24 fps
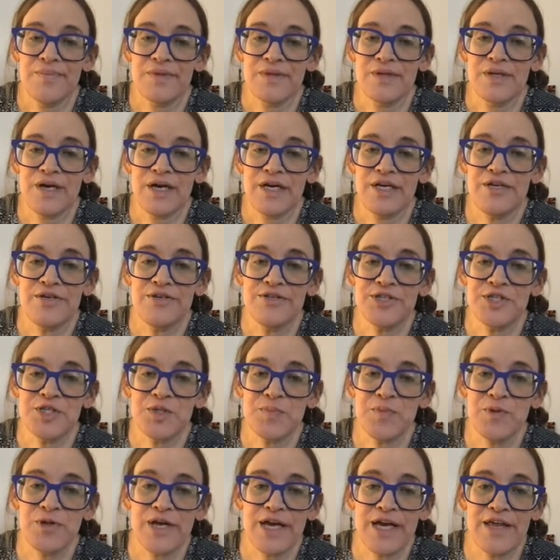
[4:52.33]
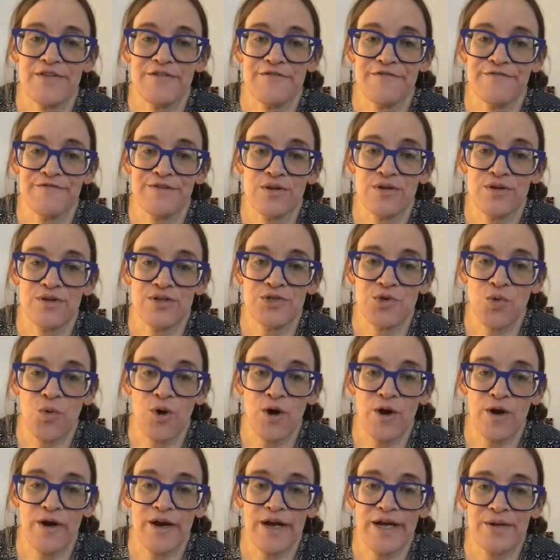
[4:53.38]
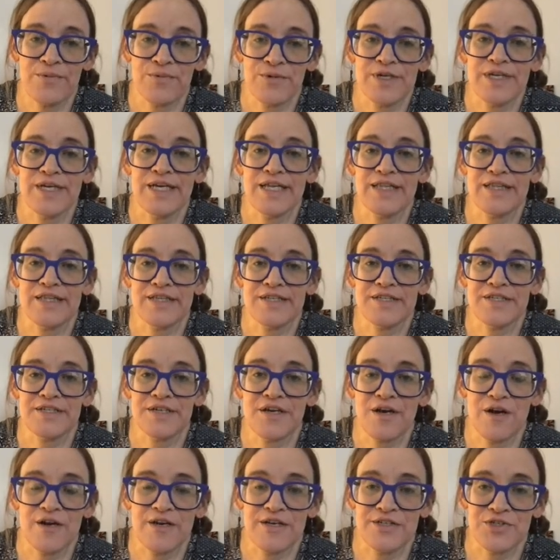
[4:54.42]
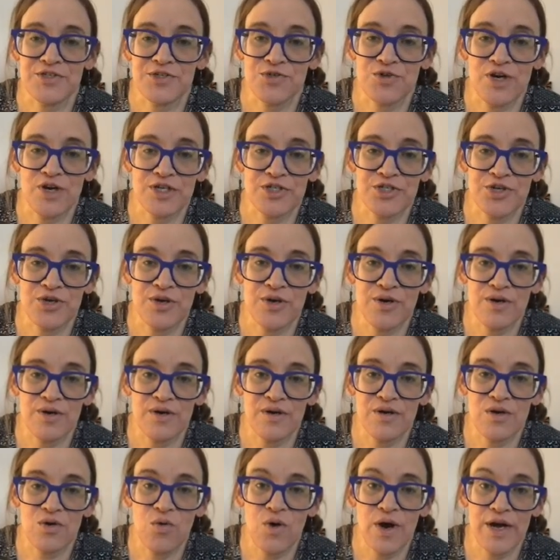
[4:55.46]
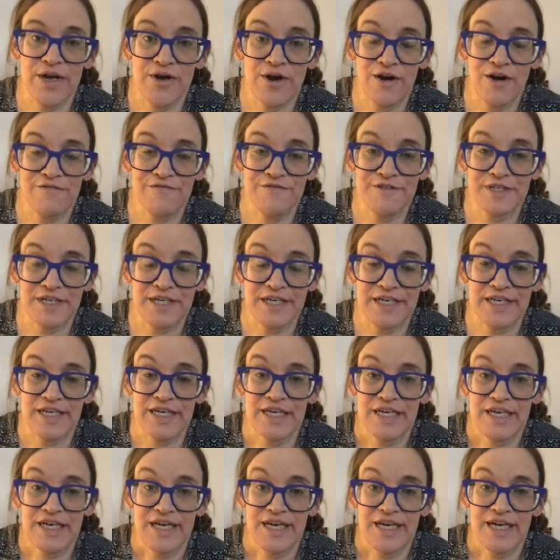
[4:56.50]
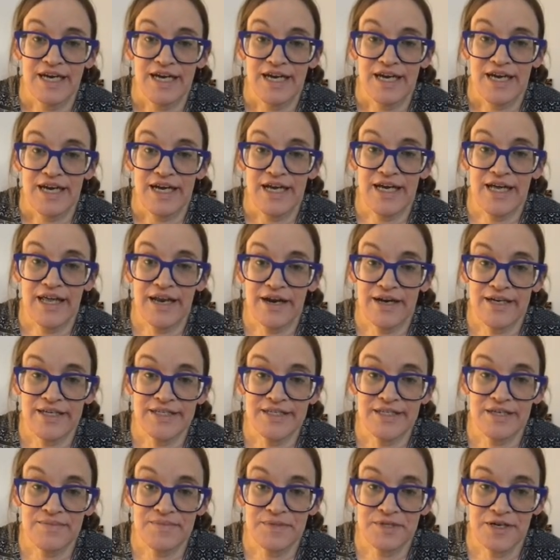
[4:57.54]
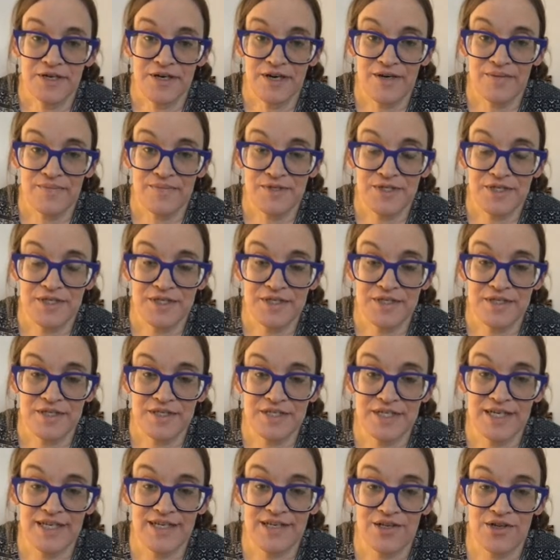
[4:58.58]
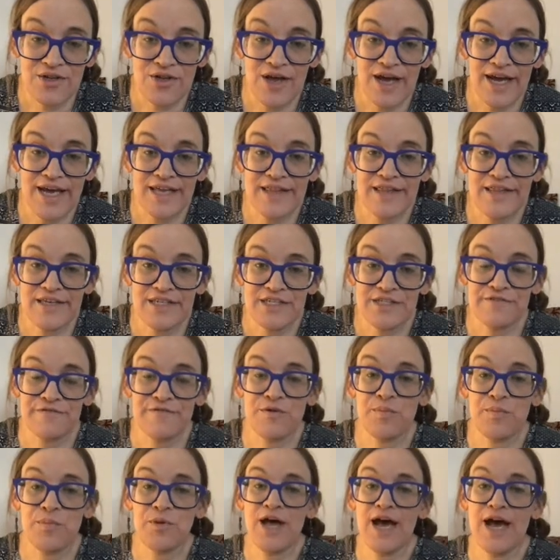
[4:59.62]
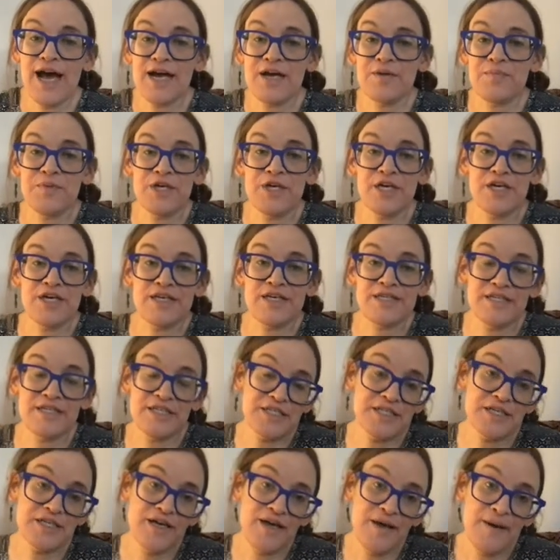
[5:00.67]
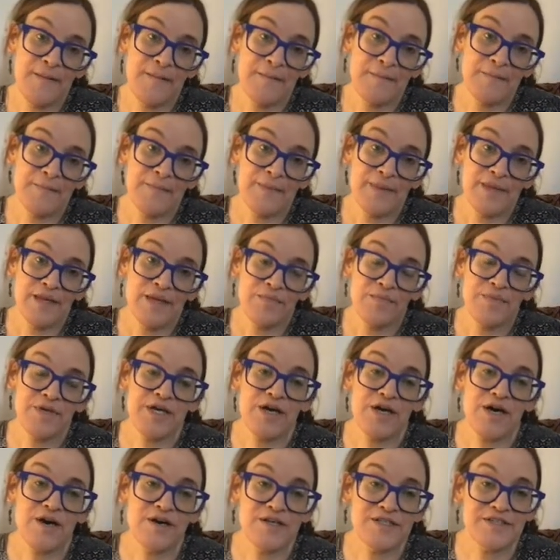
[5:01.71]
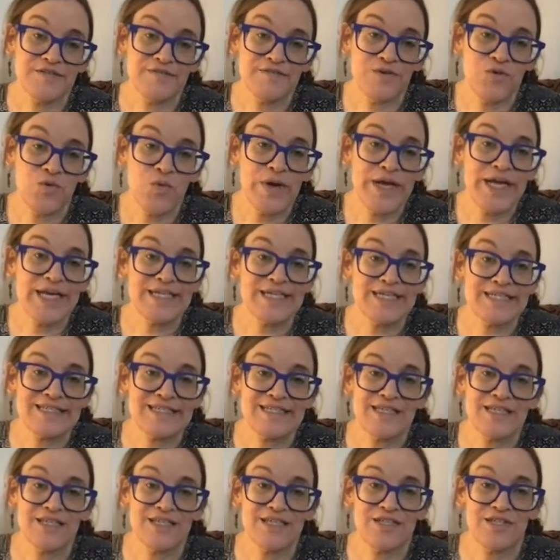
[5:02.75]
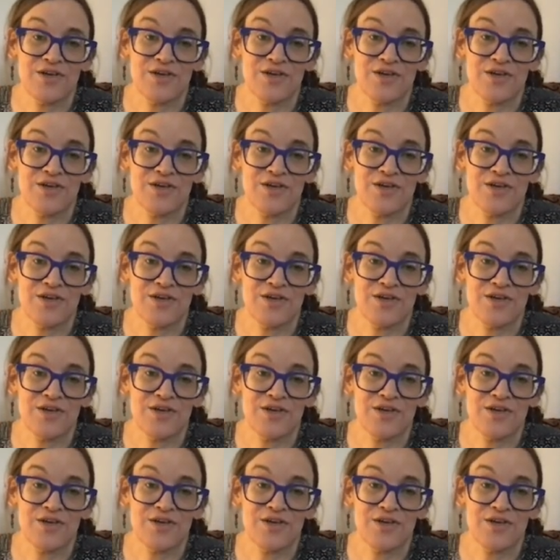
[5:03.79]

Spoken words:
I used to play the Philidor and would get this kind of structure quite often. And I sometimes didn't like this for black because because of the weaknesses